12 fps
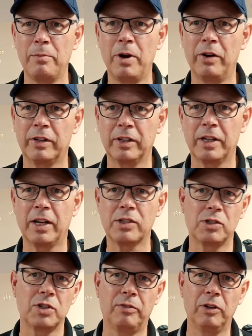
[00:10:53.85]
American
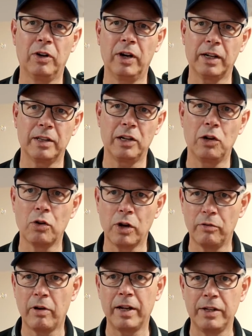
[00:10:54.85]
cousins, if you like, at the
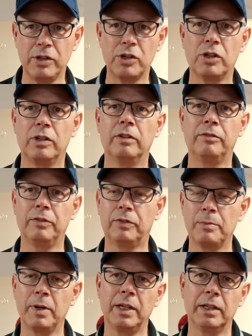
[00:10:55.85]
longer range, the
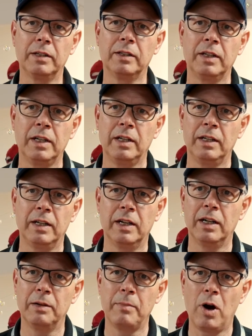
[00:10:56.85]
50 metre
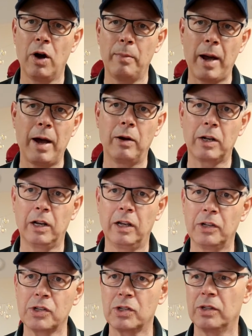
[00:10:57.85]
high power
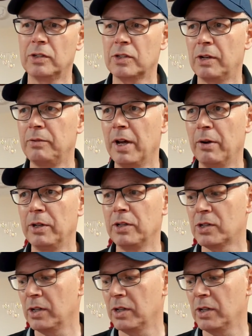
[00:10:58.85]
class. So no, it's.